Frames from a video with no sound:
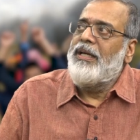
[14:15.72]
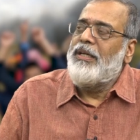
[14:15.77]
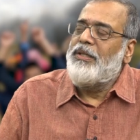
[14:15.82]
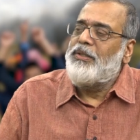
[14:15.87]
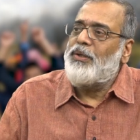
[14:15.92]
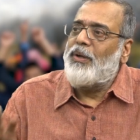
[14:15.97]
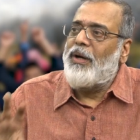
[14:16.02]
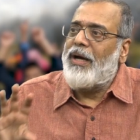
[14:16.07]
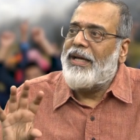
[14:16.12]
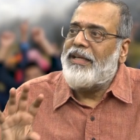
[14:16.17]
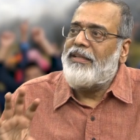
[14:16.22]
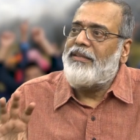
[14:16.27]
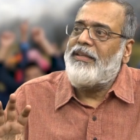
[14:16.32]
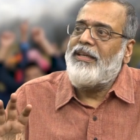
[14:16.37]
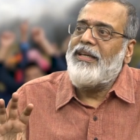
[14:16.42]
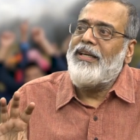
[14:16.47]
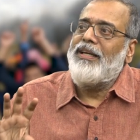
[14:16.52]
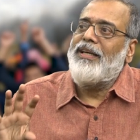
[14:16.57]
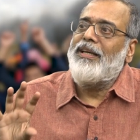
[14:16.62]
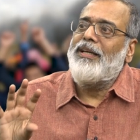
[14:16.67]
So I
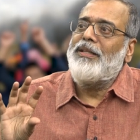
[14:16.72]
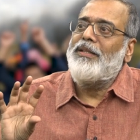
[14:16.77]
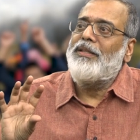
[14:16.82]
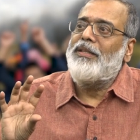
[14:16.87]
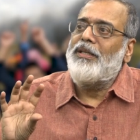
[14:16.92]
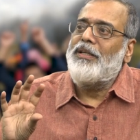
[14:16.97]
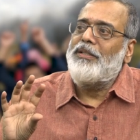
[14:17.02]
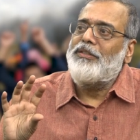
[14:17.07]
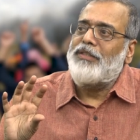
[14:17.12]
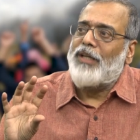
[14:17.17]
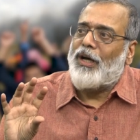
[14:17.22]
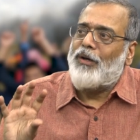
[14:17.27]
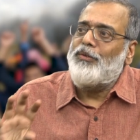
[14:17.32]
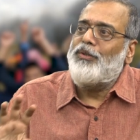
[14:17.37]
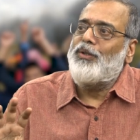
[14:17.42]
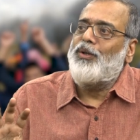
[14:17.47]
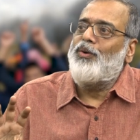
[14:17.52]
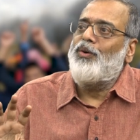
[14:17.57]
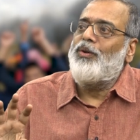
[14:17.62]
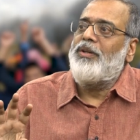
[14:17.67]
think the
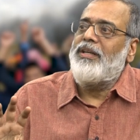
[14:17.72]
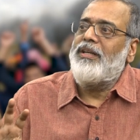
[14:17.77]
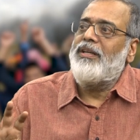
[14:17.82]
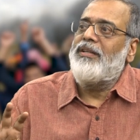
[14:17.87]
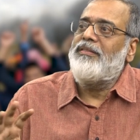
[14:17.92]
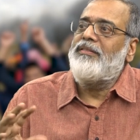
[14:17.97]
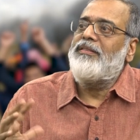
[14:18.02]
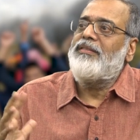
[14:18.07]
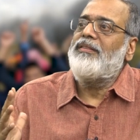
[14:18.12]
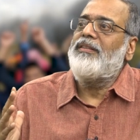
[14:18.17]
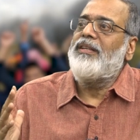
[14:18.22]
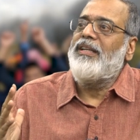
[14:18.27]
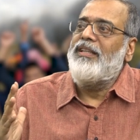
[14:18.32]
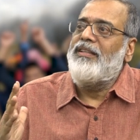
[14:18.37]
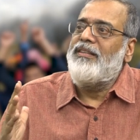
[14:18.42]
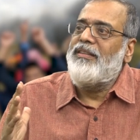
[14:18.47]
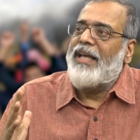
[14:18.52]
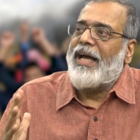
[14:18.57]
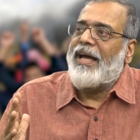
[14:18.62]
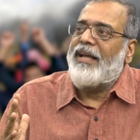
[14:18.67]
South Koreans
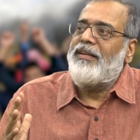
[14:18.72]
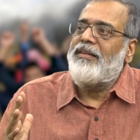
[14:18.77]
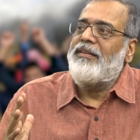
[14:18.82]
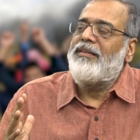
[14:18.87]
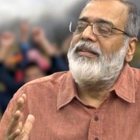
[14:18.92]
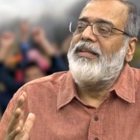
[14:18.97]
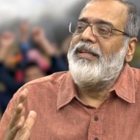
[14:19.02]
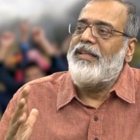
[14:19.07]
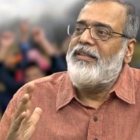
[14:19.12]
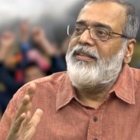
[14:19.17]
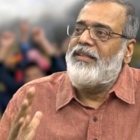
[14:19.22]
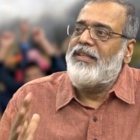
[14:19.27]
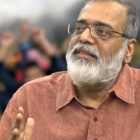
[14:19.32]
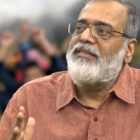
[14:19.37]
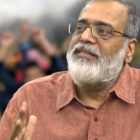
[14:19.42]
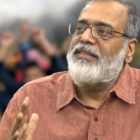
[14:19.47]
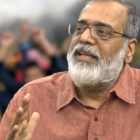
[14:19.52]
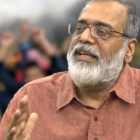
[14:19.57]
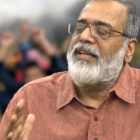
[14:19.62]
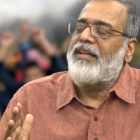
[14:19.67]
in
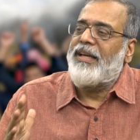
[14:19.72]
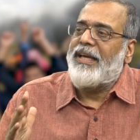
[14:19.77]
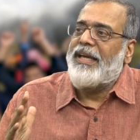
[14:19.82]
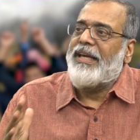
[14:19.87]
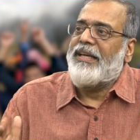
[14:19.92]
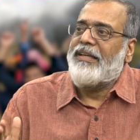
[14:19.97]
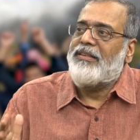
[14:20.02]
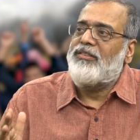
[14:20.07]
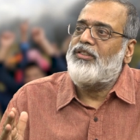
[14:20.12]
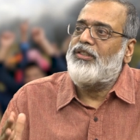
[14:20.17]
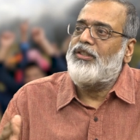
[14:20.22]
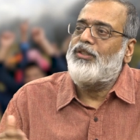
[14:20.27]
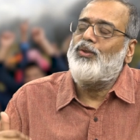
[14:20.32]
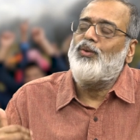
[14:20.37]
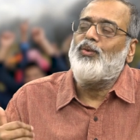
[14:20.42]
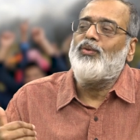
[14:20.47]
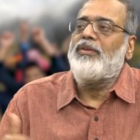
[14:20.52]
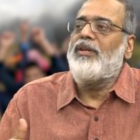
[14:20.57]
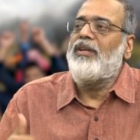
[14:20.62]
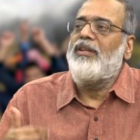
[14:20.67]
this case
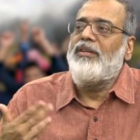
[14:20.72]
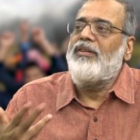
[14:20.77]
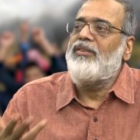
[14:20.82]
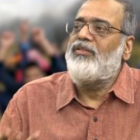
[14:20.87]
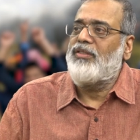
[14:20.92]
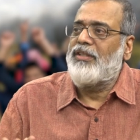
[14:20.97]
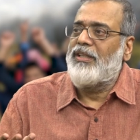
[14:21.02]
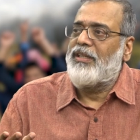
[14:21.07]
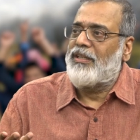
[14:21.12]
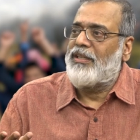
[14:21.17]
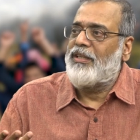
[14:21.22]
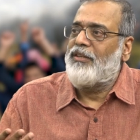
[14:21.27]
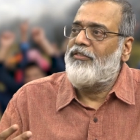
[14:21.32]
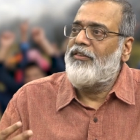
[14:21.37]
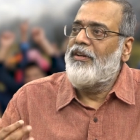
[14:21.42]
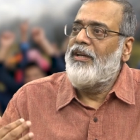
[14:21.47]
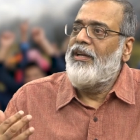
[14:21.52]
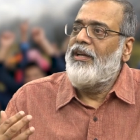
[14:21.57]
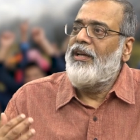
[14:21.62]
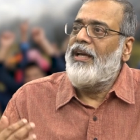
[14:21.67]
took the initiative,
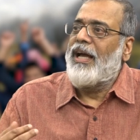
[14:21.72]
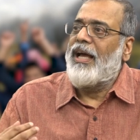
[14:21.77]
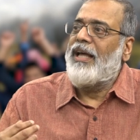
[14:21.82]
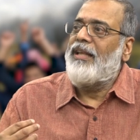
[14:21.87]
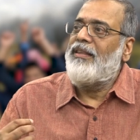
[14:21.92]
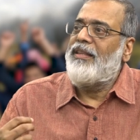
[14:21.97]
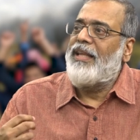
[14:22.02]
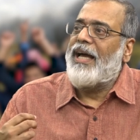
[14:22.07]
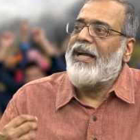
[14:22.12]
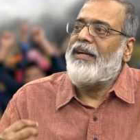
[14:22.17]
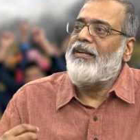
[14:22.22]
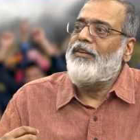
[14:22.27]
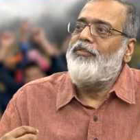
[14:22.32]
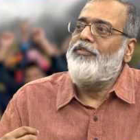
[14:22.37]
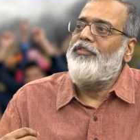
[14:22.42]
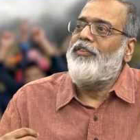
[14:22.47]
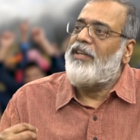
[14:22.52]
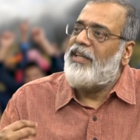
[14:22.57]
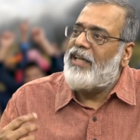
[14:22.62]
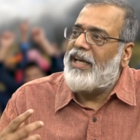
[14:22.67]
and that
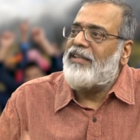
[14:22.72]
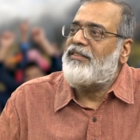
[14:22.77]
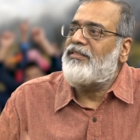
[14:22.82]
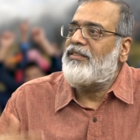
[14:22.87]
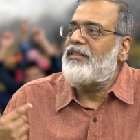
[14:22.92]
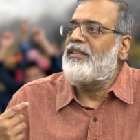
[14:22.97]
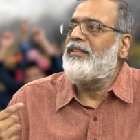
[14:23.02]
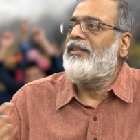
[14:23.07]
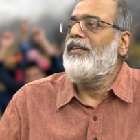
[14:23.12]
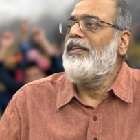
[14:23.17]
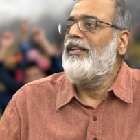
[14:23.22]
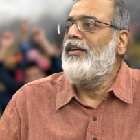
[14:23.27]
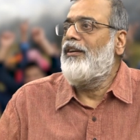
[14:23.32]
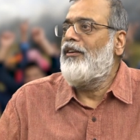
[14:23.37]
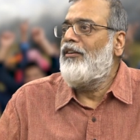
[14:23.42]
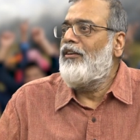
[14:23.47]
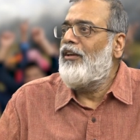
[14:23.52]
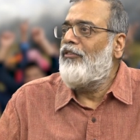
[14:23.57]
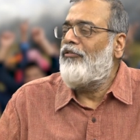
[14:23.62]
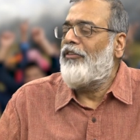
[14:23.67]
finessed
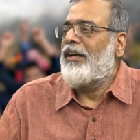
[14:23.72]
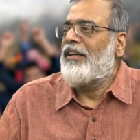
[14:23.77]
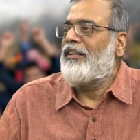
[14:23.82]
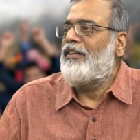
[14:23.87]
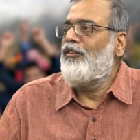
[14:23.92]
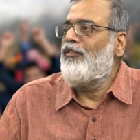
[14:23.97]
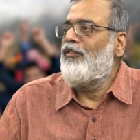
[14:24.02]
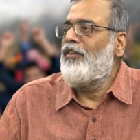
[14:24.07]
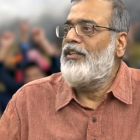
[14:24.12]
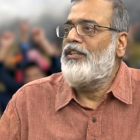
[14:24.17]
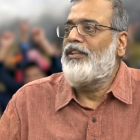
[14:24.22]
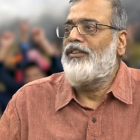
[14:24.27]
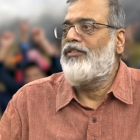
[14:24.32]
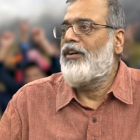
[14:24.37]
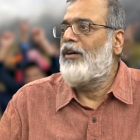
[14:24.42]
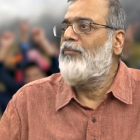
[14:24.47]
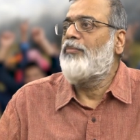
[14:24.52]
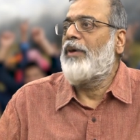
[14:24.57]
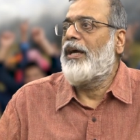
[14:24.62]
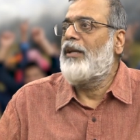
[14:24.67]
effectively the
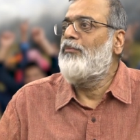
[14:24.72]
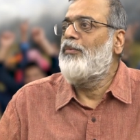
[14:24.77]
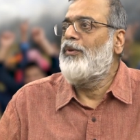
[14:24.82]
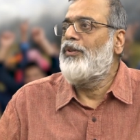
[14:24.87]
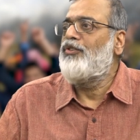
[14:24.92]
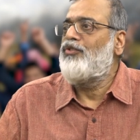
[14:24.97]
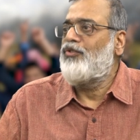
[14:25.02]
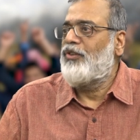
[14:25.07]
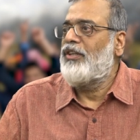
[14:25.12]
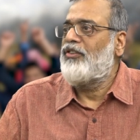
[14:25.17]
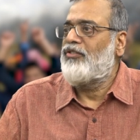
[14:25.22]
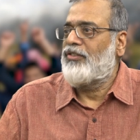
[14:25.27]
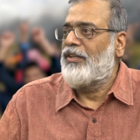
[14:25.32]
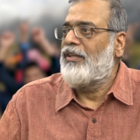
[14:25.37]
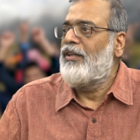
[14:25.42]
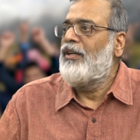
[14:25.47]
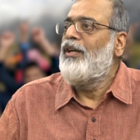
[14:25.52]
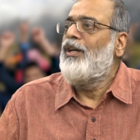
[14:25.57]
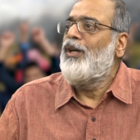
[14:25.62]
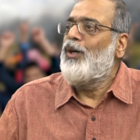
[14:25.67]
Trump
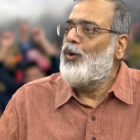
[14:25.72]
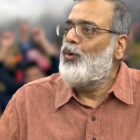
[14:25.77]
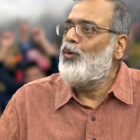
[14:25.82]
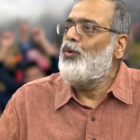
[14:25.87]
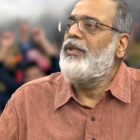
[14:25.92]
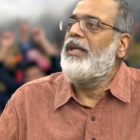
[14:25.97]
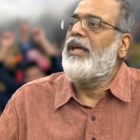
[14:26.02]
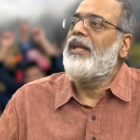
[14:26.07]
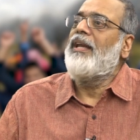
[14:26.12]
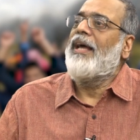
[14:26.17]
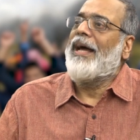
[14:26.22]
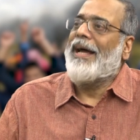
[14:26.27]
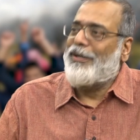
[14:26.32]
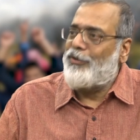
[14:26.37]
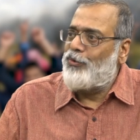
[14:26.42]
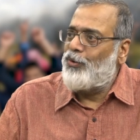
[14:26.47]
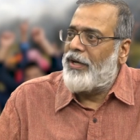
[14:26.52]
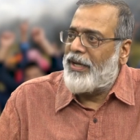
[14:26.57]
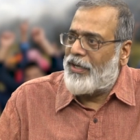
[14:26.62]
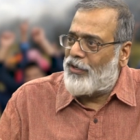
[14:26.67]
administration, who then
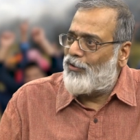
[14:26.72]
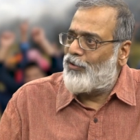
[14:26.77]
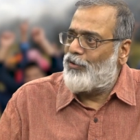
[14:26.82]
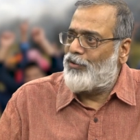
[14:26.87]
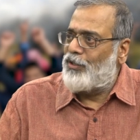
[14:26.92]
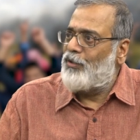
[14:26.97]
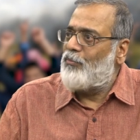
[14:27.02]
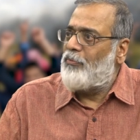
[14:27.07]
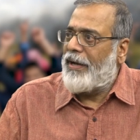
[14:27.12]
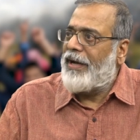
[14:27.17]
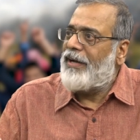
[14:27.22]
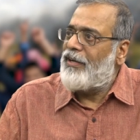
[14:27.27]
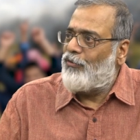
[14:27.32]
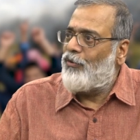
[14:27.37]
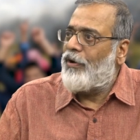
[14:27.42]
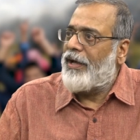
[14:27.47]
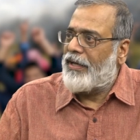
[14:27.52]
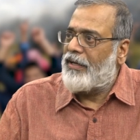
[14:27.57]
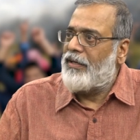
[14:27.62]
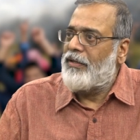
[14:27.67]
had to get onto the
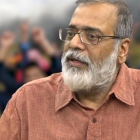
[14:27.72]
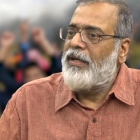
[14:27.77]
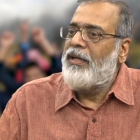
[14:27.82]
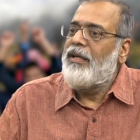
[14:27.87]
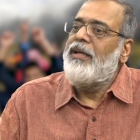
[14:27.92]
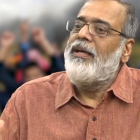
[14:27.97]
bandwagon.